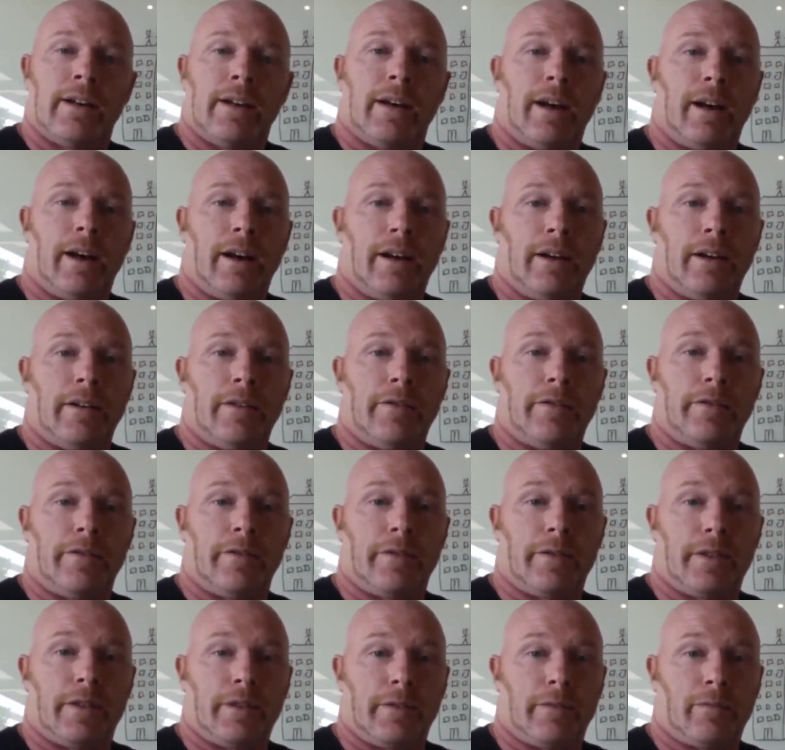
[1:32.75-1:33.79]
of
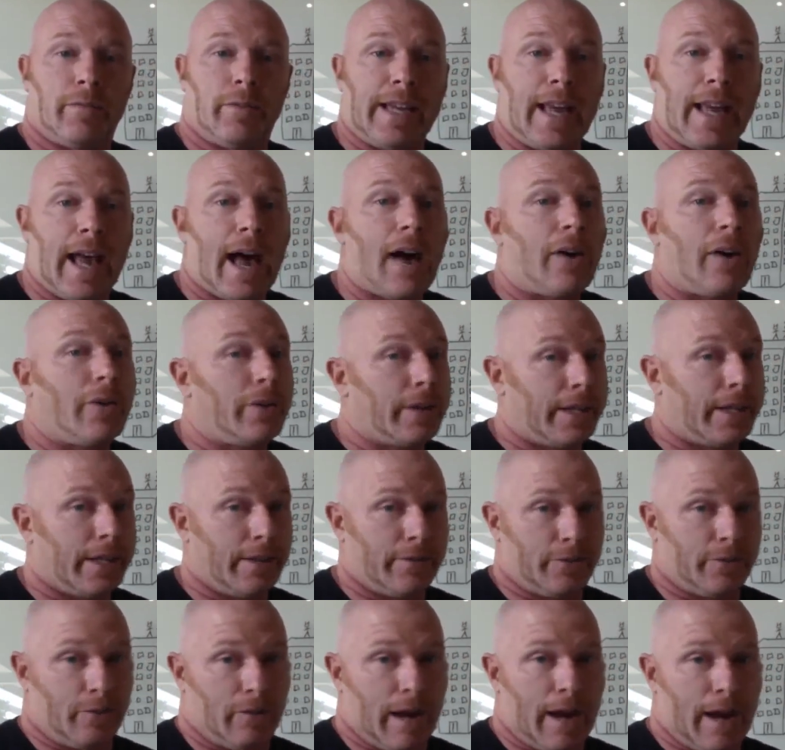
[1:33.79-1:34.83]
the reality of
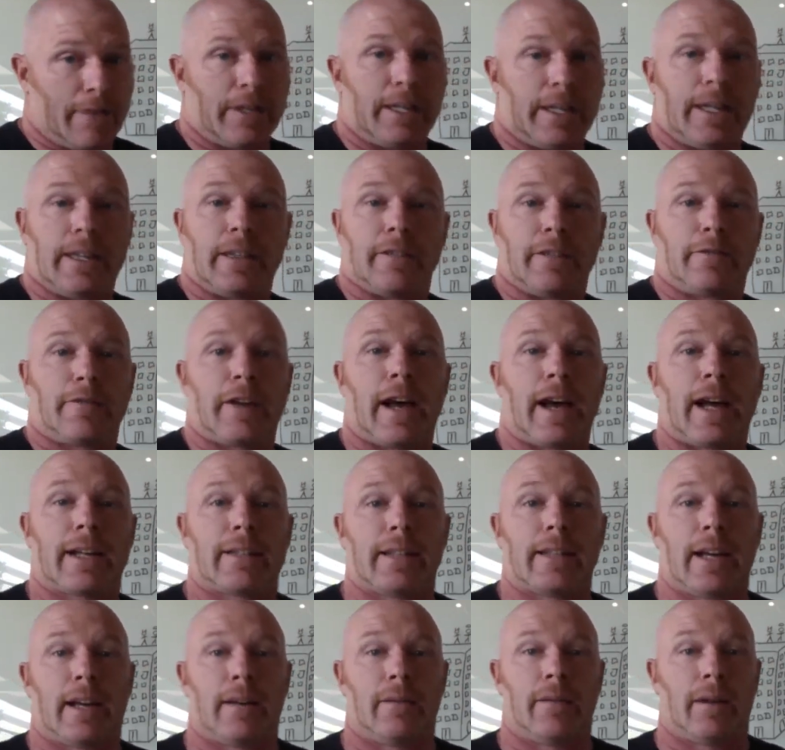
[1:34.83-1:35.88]
gravity and the fact
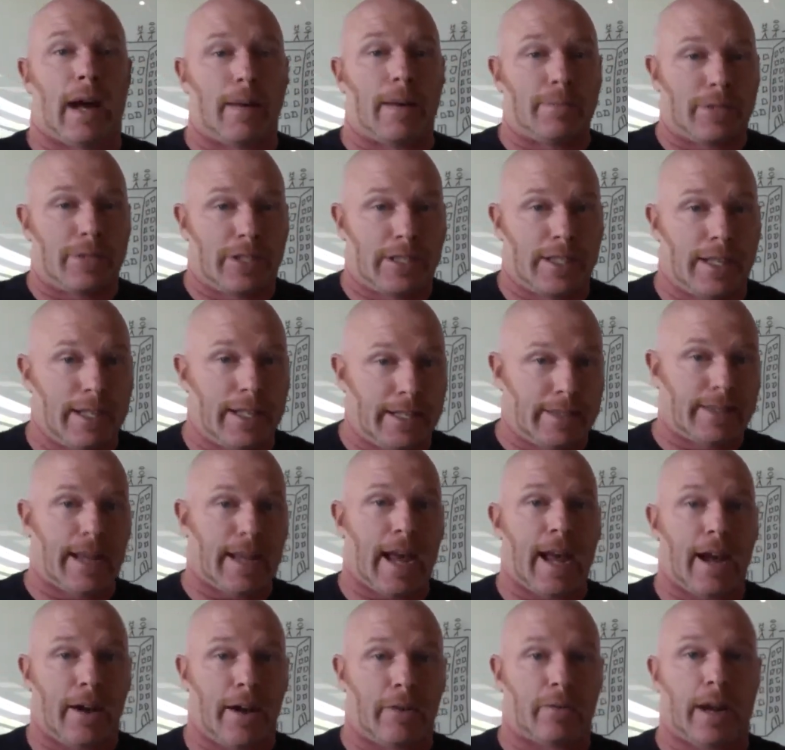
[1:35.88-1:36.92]
that I'm sitting
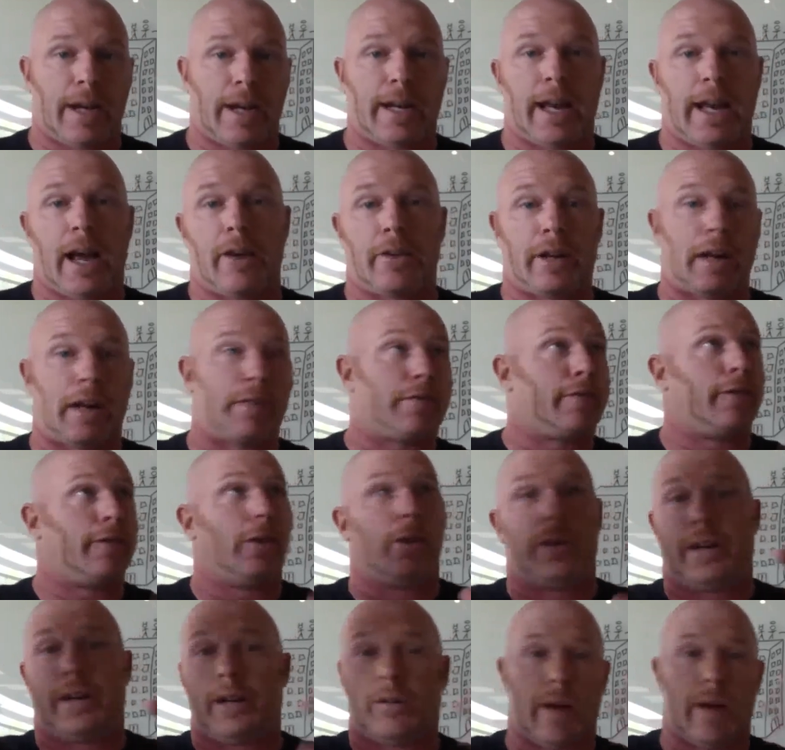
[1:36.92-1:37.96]
down right now and not
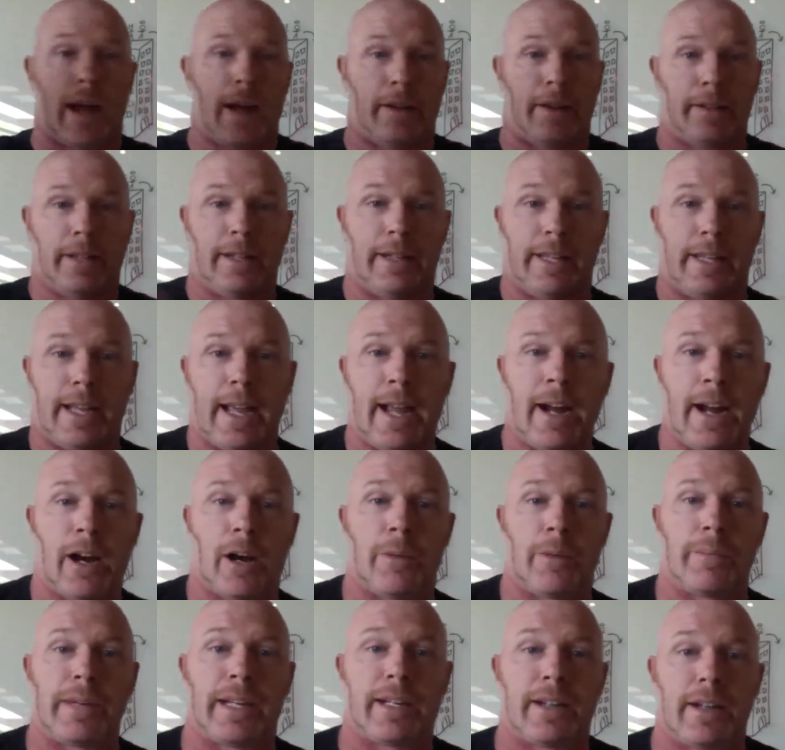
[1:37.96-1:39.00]
floating around in the air
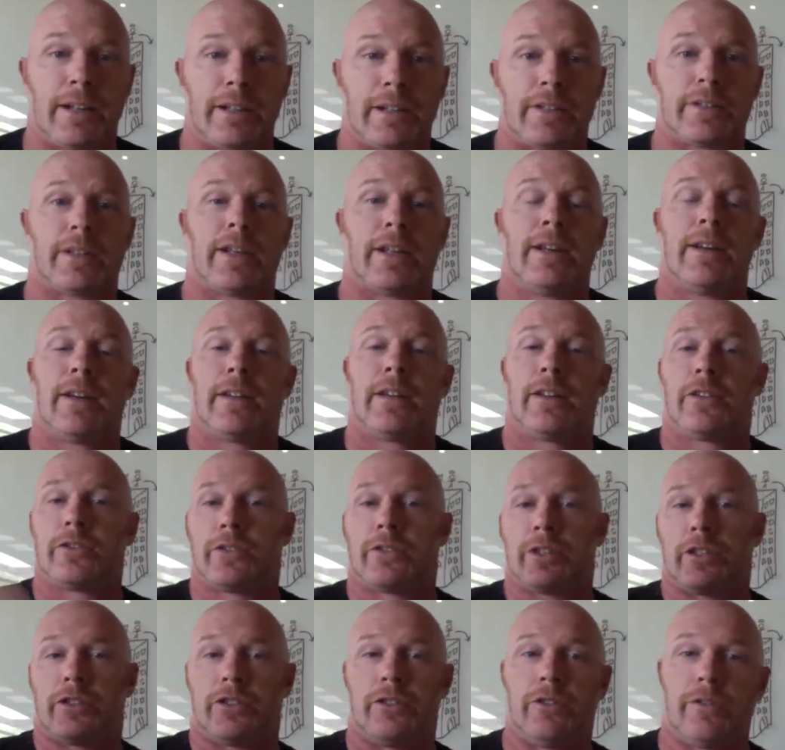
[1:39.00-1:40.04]
because there's
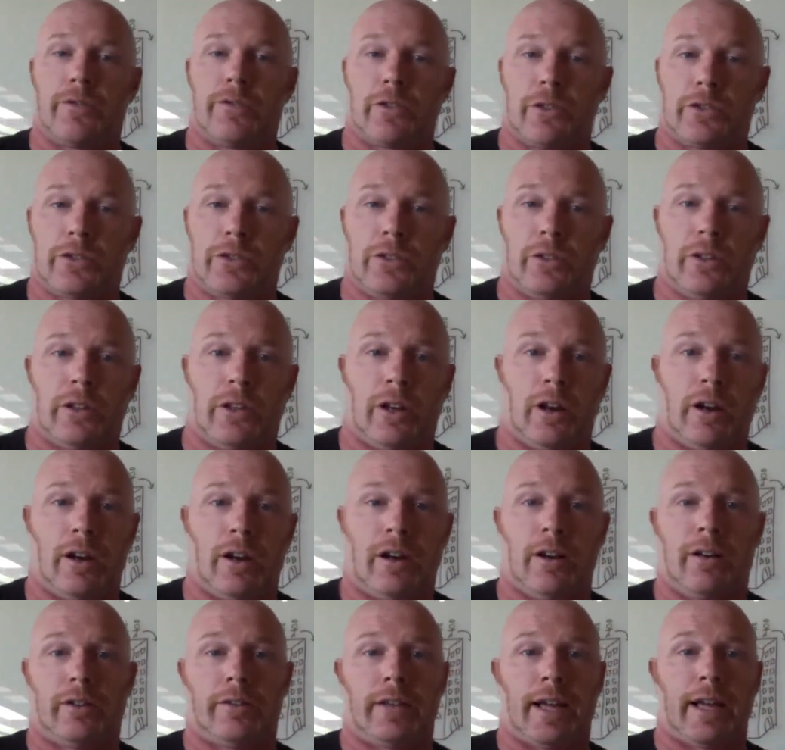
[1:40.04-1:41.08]
this universal
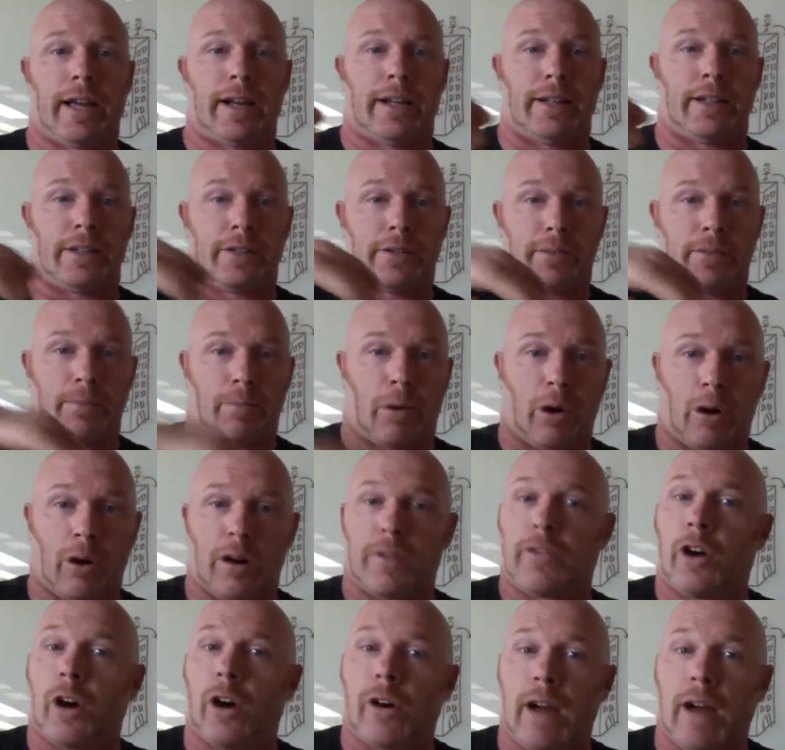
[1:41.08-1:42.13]
law that is part of
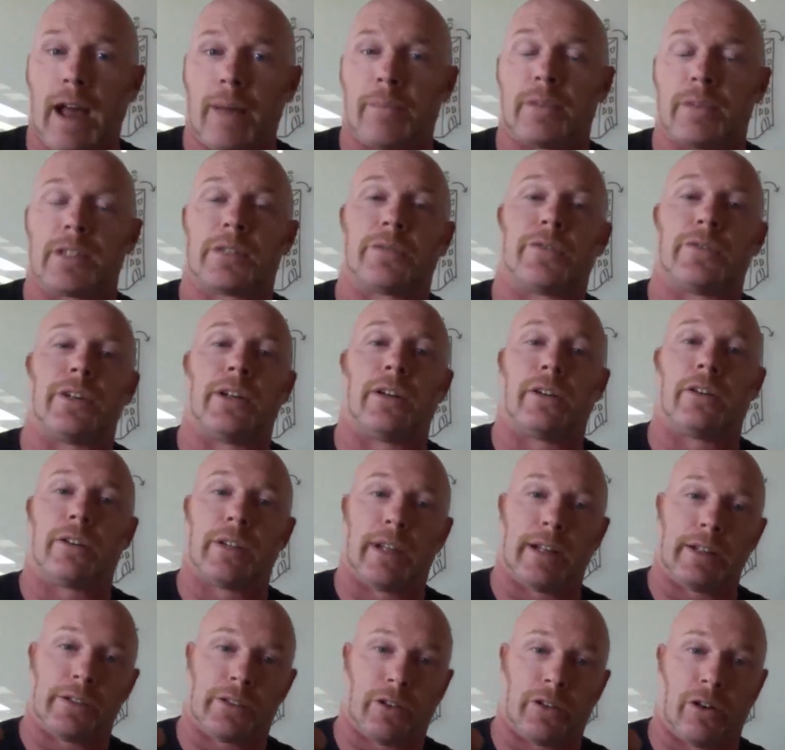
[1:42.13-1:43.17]
our atmosphere that
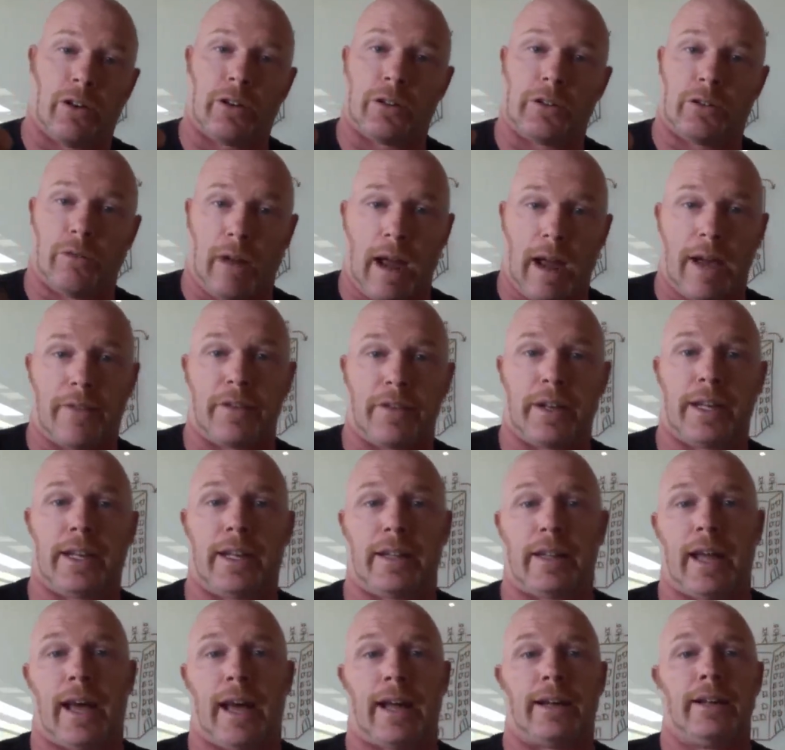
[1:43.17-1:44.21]
is called gravity, and
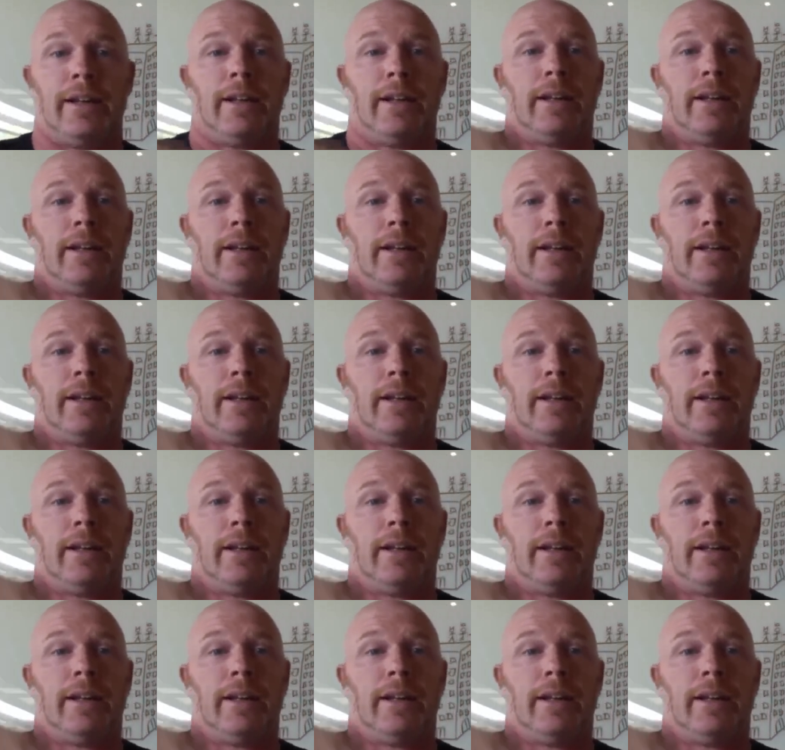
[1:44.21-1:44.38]
that